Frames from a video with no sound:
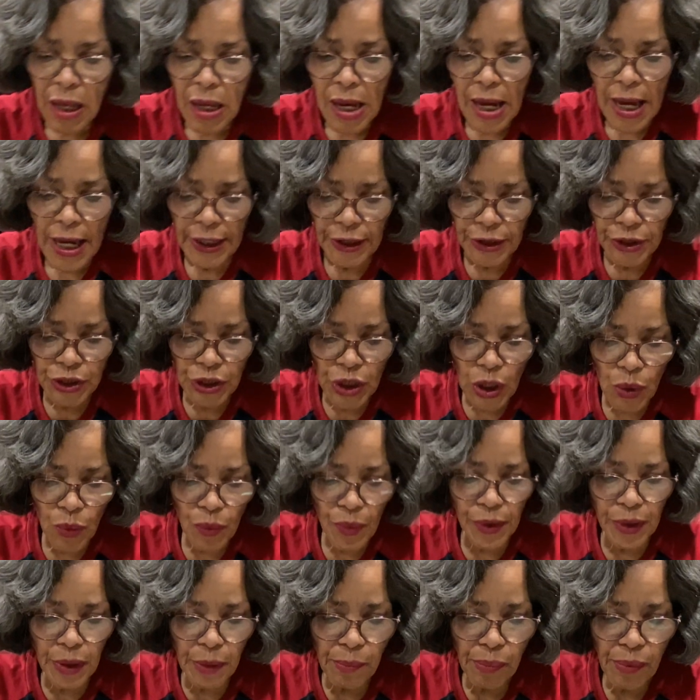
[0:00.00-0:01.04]
I don't want
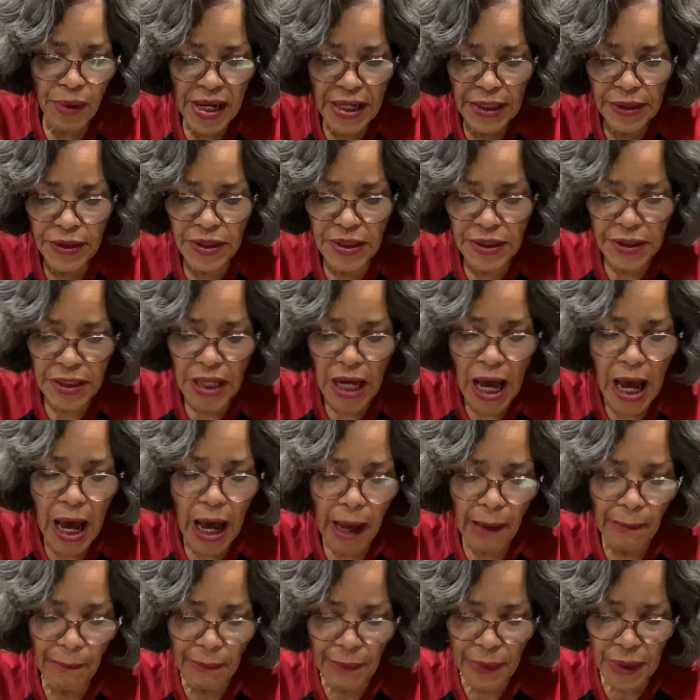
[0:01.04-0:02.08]
to break the
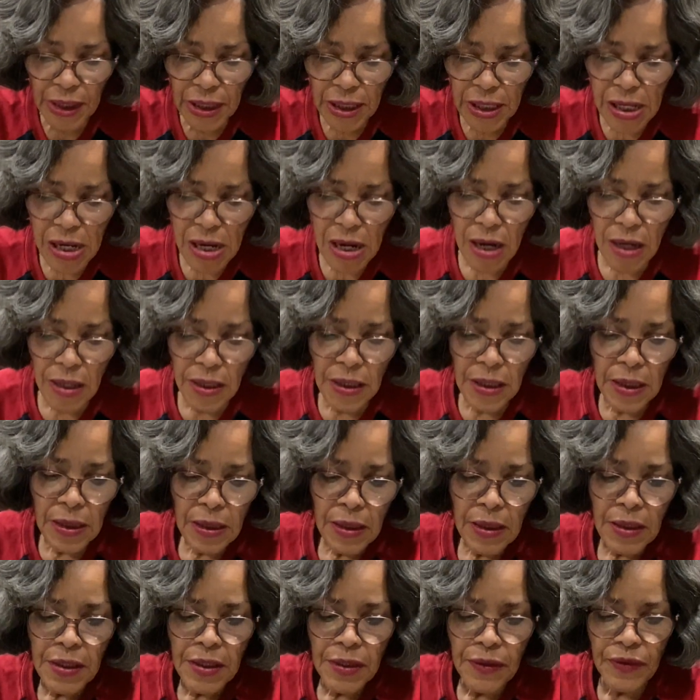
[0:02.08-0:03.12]
top,
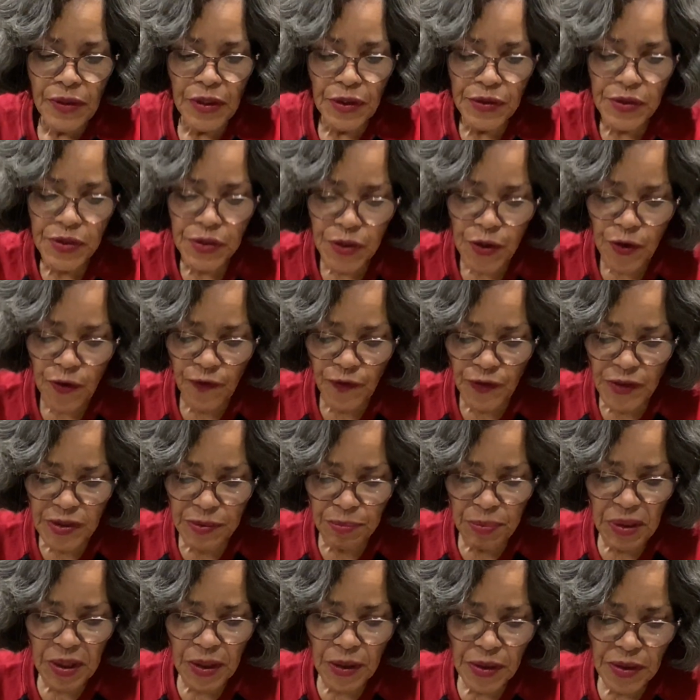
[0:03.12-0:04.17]
the surface,
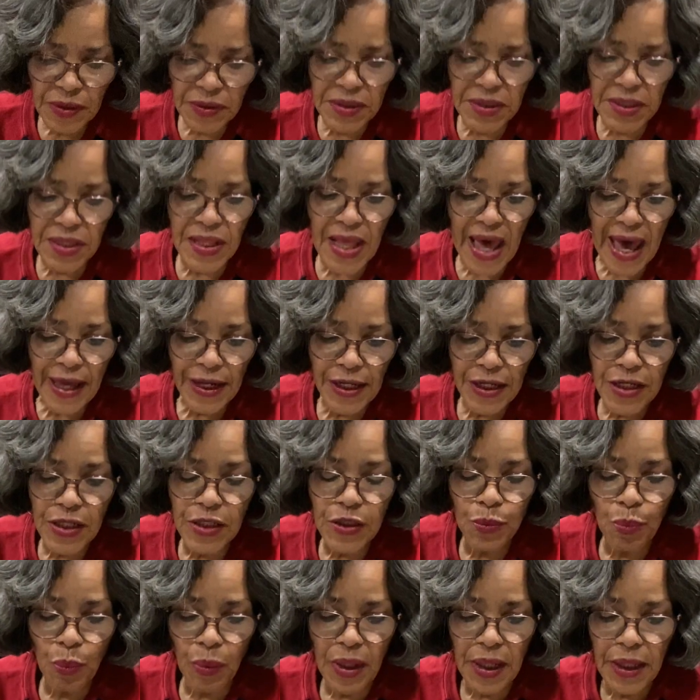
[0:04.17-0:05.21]
because that is
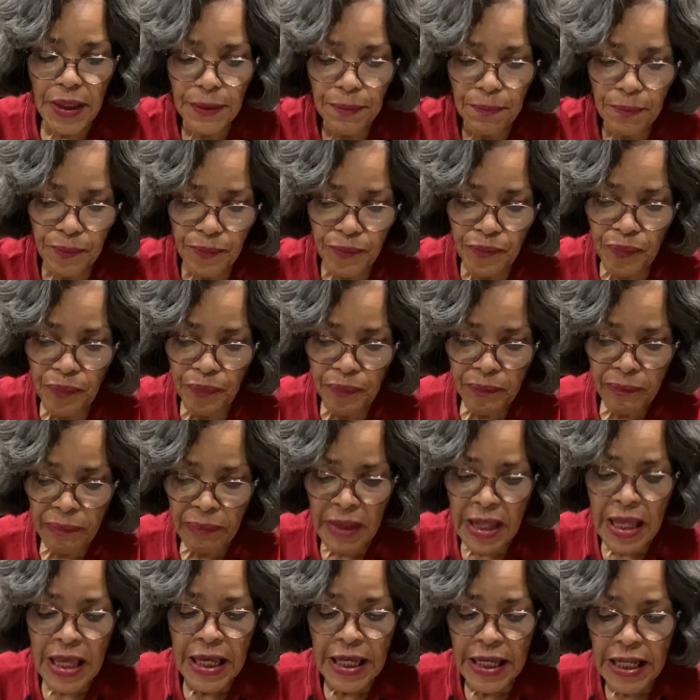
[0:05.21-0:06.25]
what
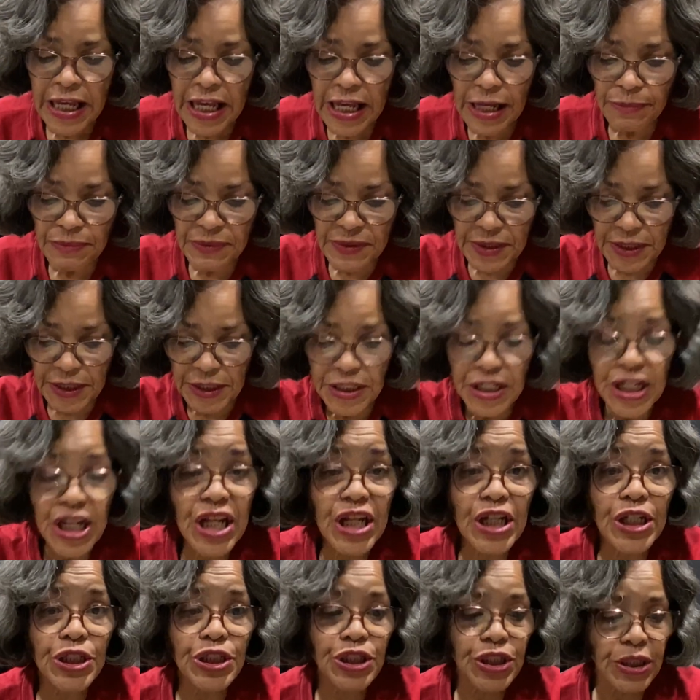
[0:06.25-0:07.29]
keeps the
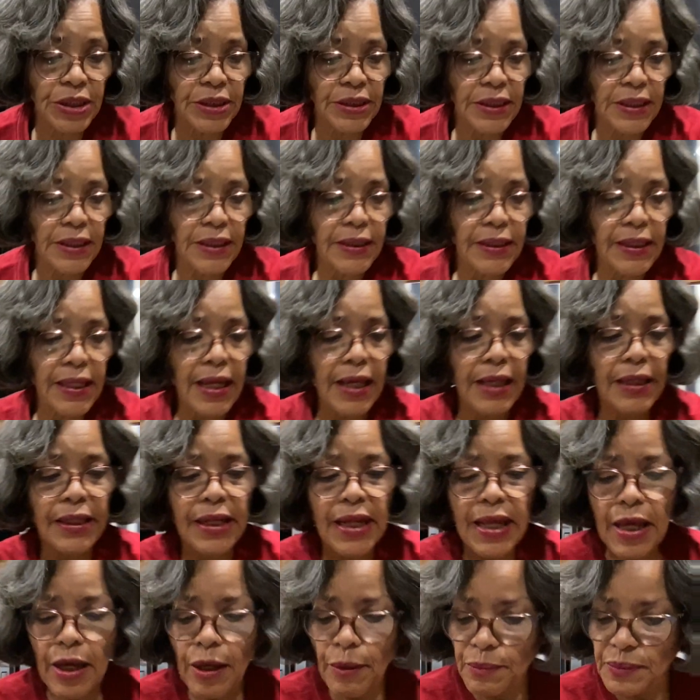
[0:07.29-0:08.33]
tension in and
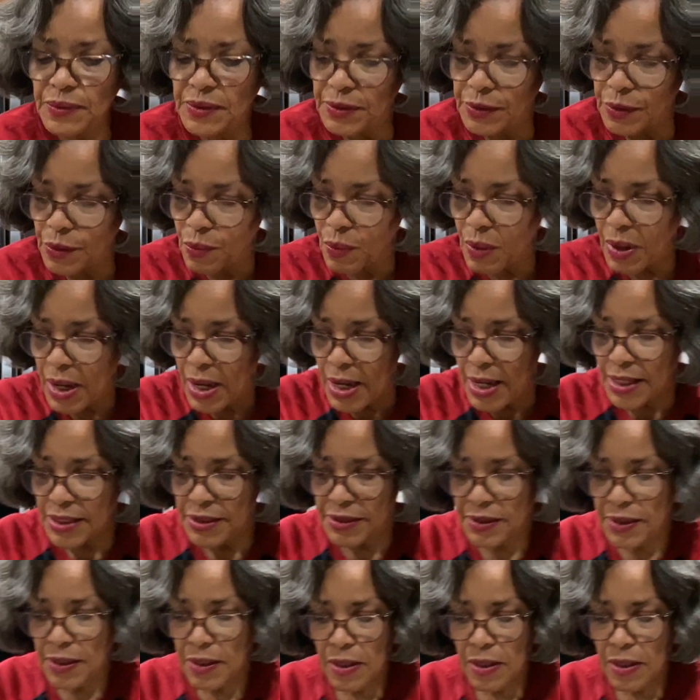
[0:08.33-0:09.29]
helps the rise.